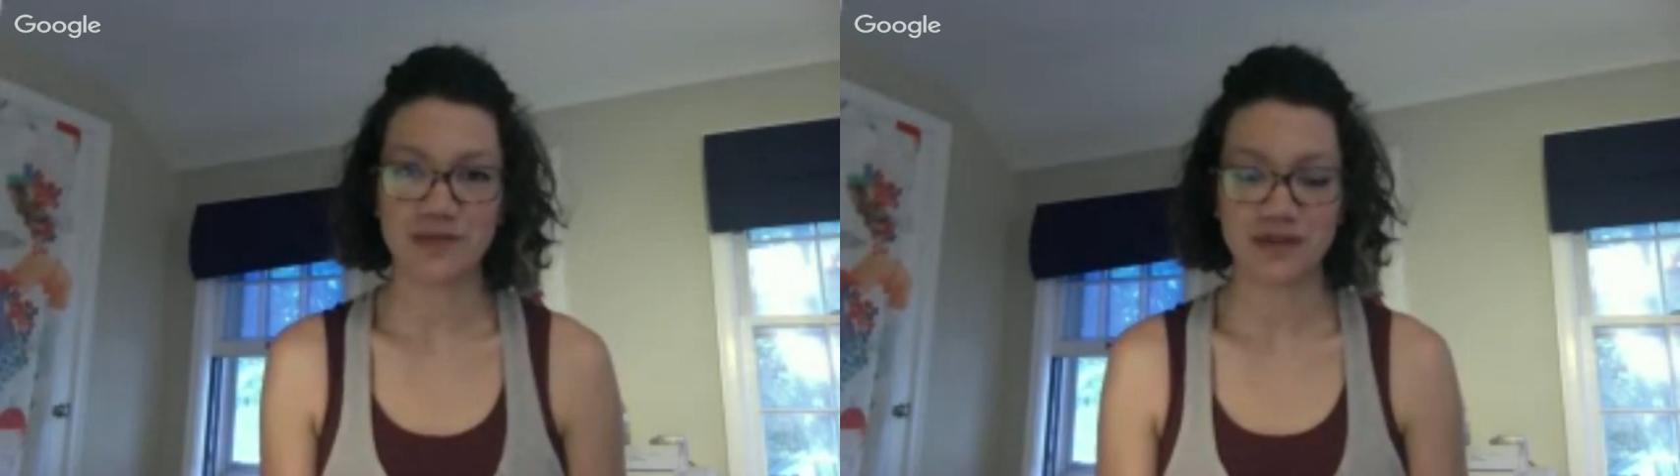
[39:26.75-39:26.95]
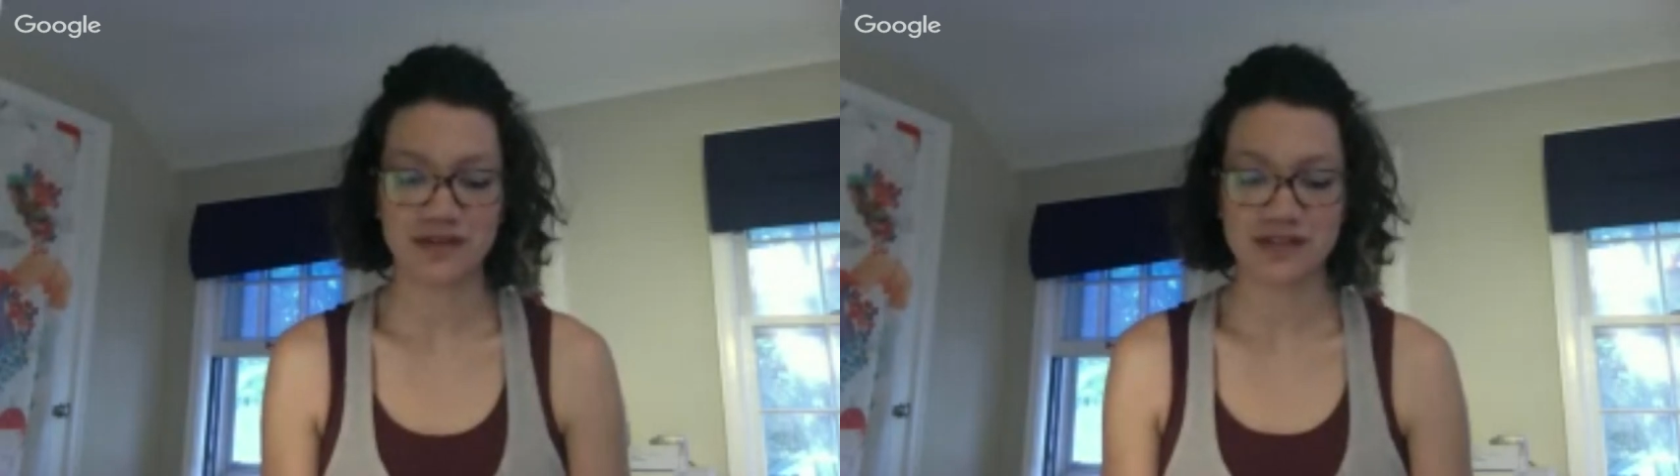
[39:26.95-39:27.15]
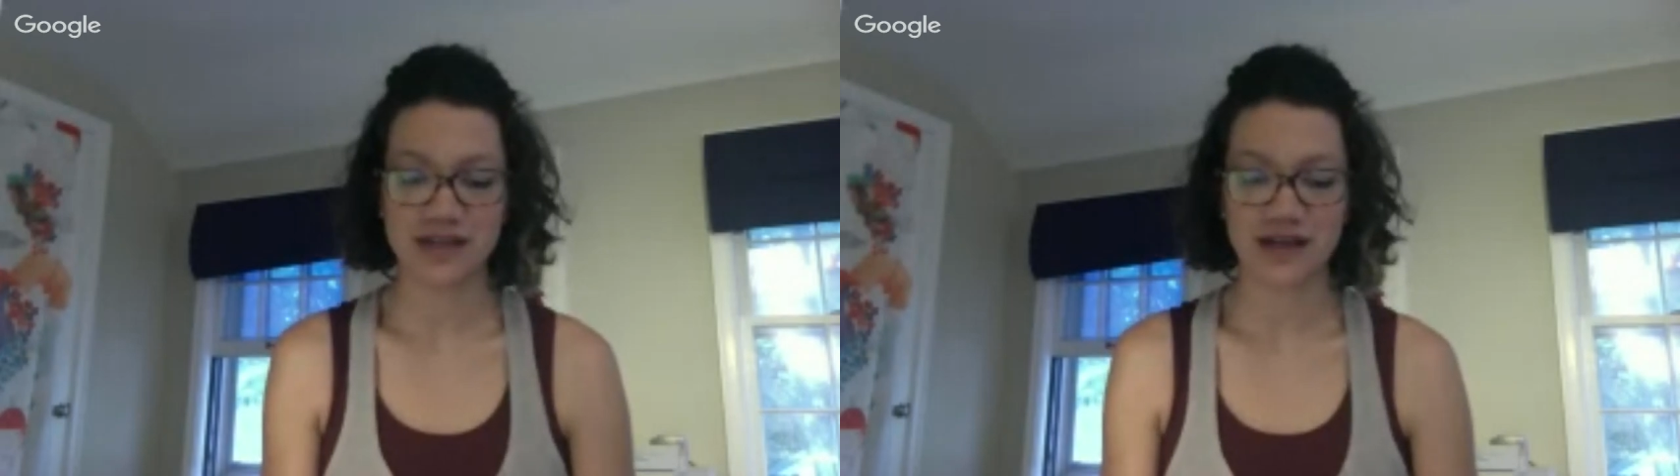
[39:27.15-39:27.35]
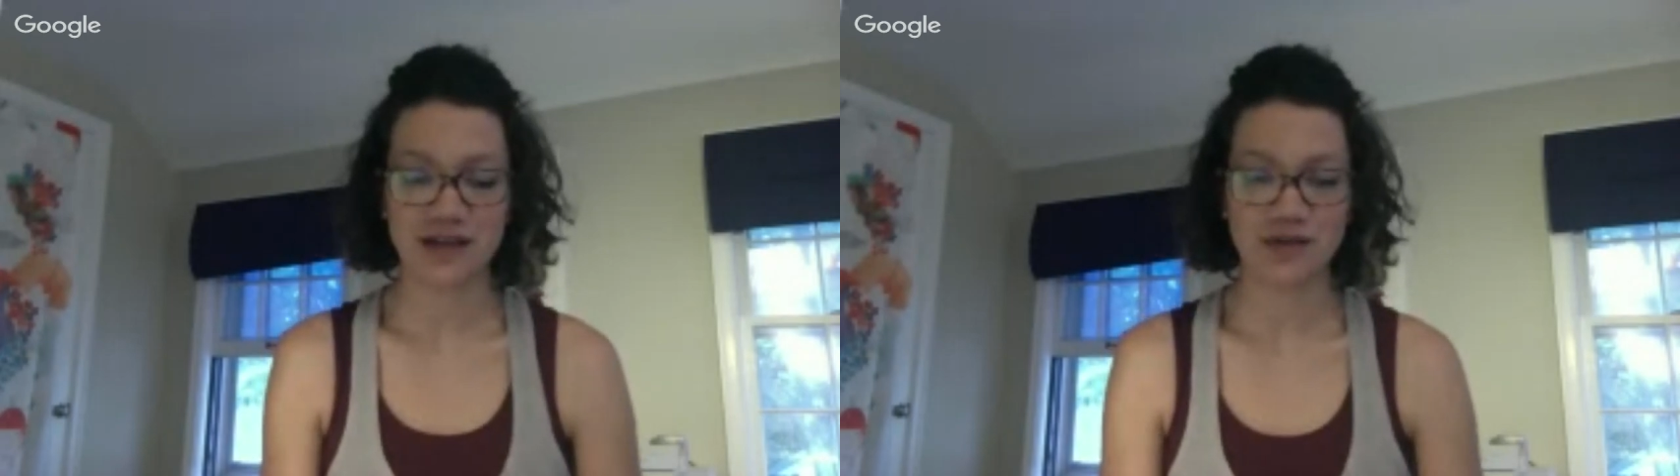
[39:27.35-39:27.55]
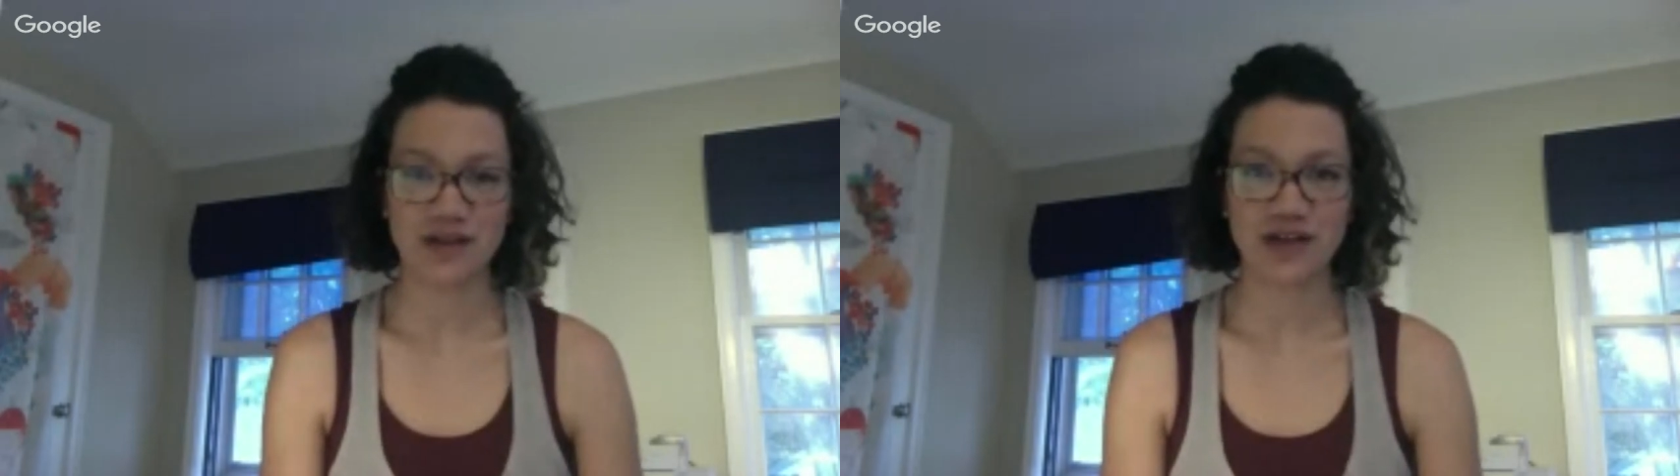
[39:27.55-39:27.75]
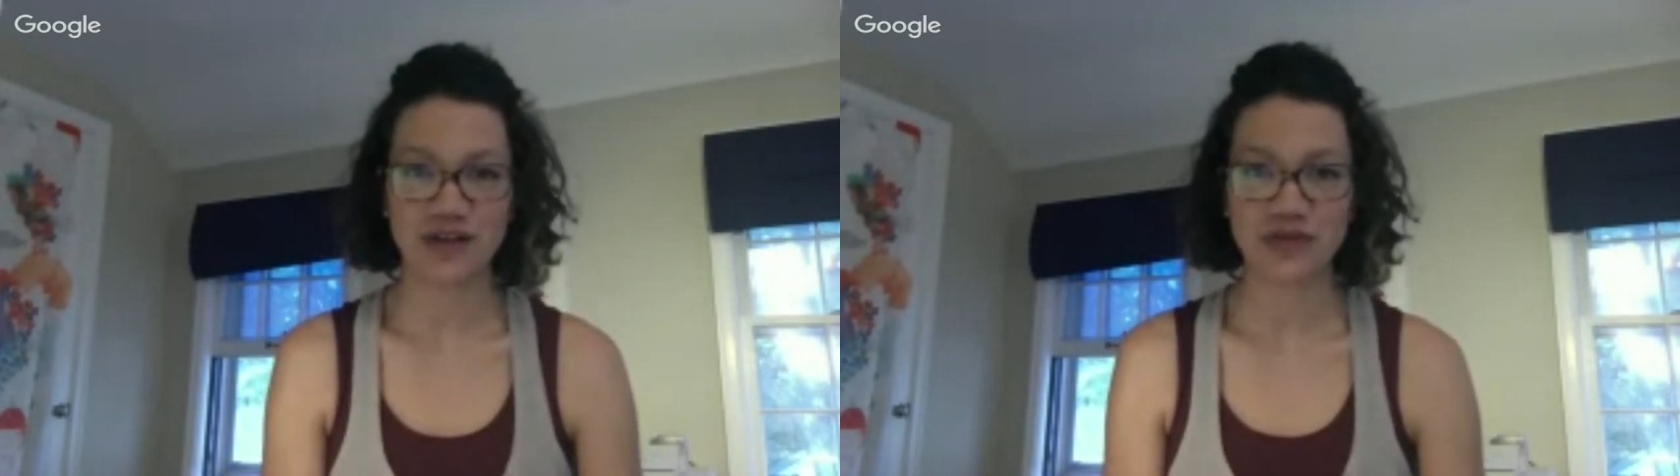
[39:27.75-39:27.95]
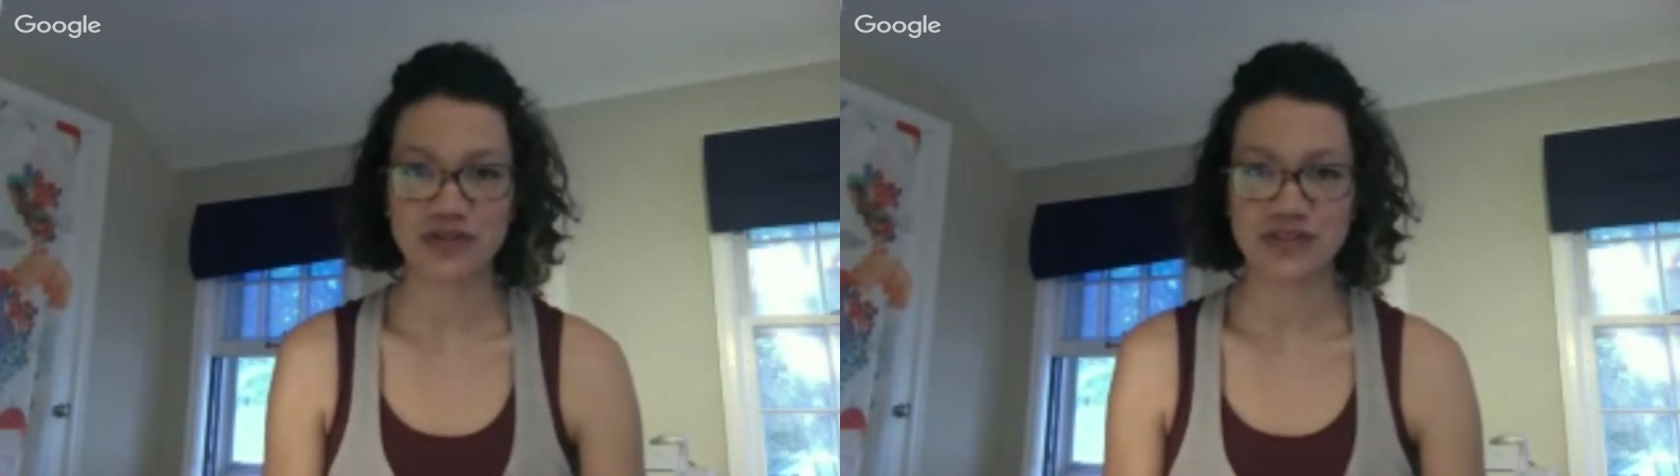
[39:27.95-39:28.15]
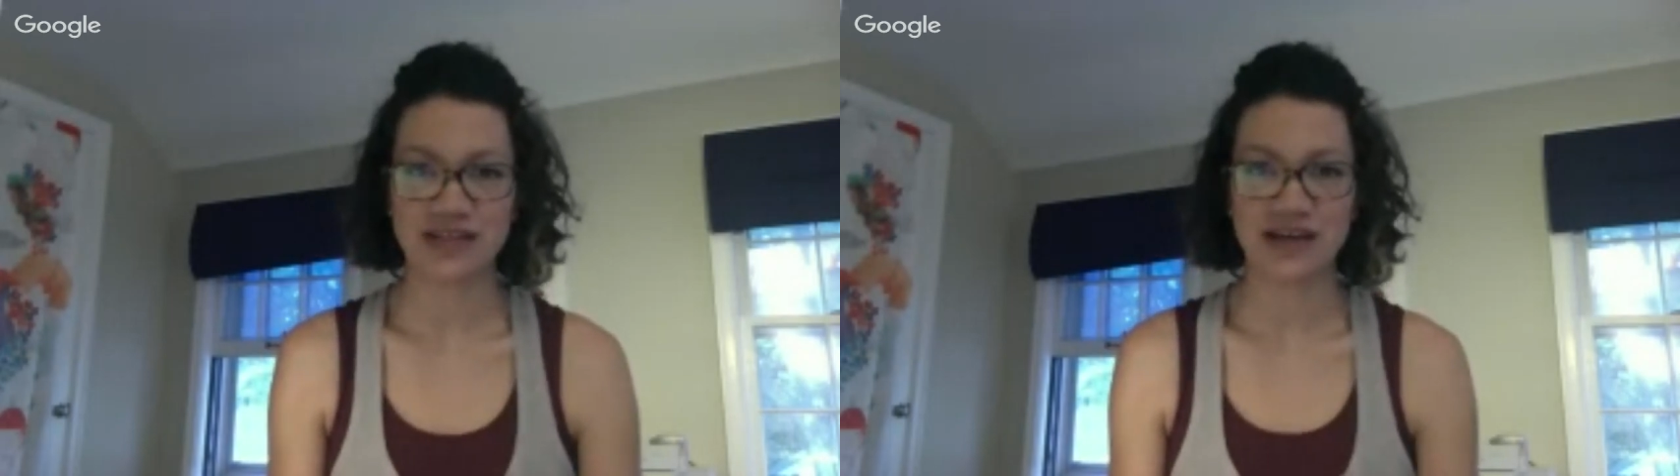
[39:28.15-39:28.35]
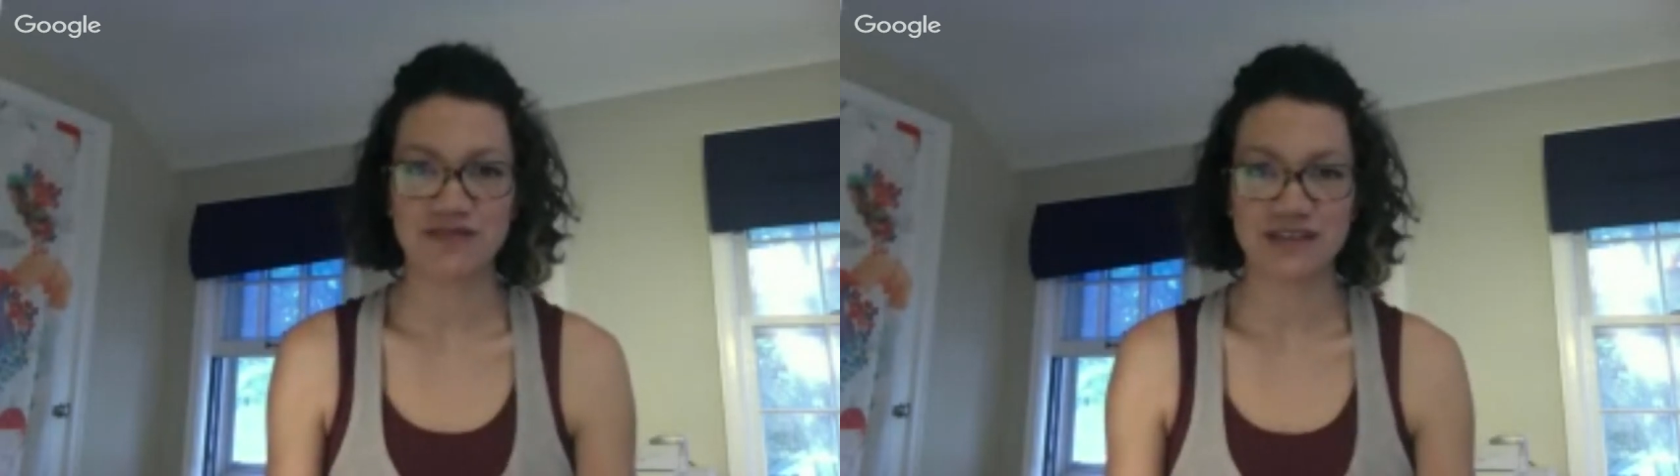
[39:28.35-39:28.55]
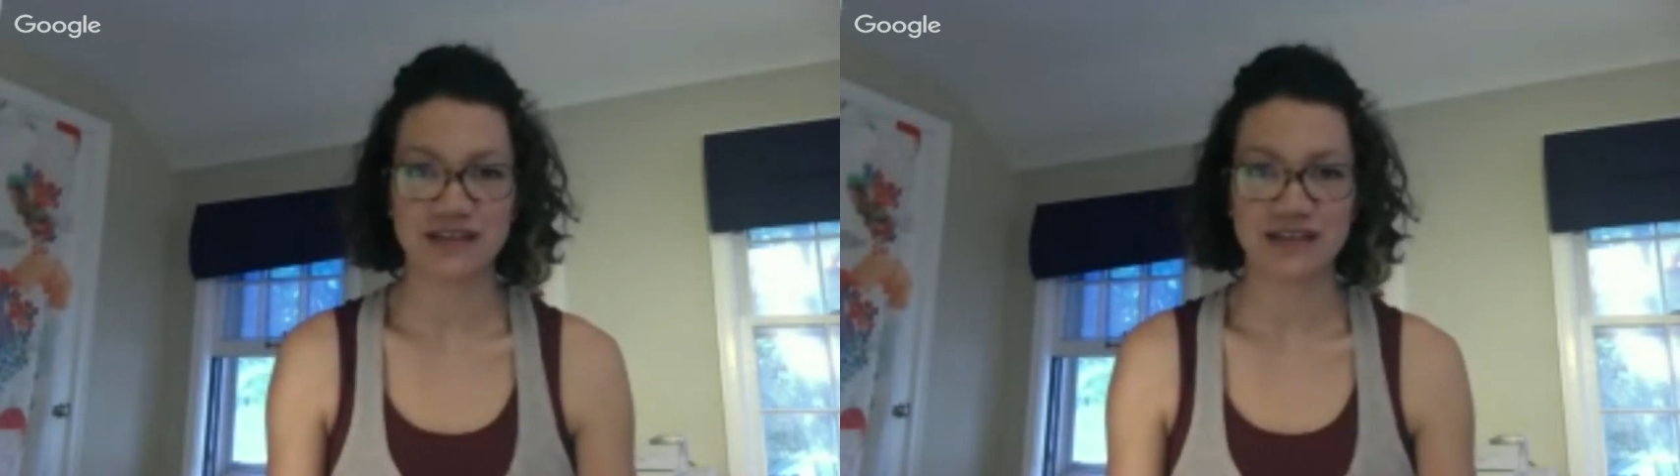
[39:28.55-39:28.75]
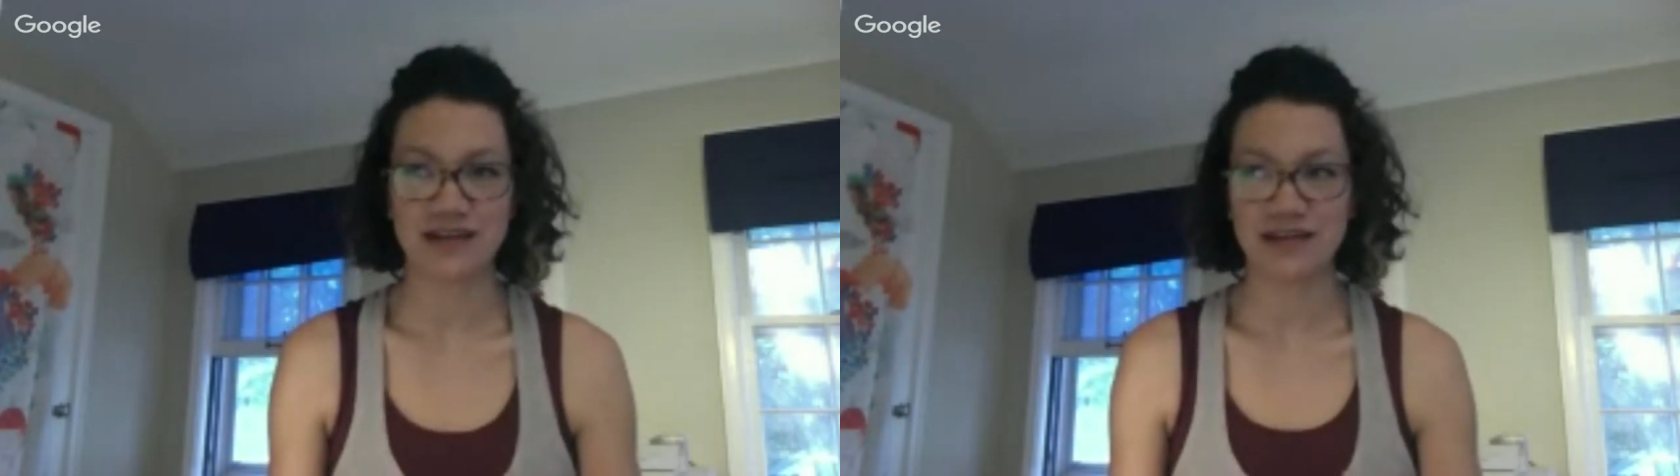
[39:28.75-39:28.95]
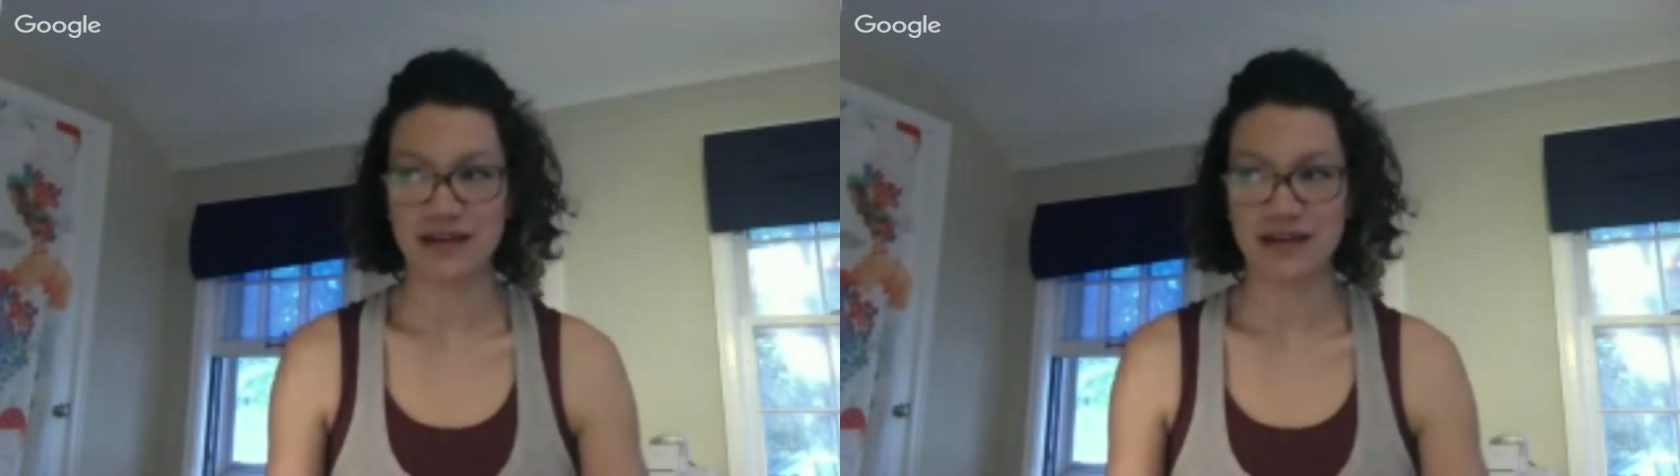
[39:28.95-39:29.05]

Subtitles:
I'm a little sad that when it closes, I have to